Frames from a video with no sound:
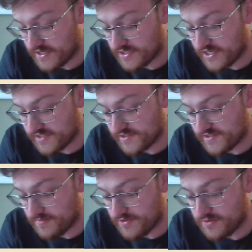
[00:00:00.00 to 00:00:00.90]
Jess's
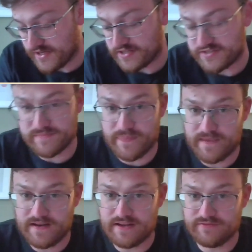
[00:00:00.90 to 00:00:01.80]
debut collection,
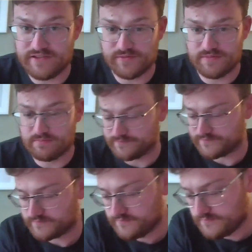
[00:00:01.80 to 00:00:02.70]
Liffey Swim,
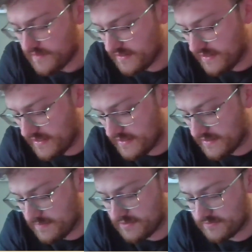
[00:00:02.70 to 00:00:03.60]

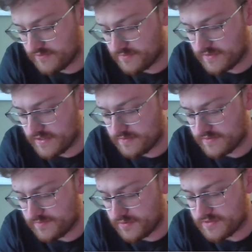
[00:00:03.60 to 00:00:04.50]
came out from
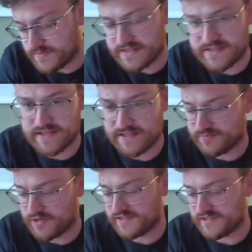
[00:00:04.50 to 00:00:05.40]
was published by Deadless
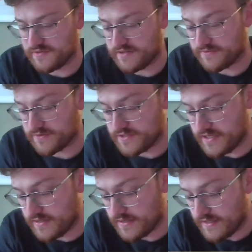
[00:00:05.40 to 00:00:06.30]
Press in
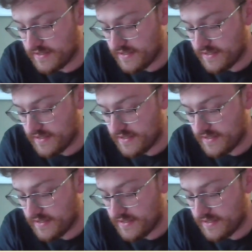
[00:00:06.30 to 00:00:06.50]
2014.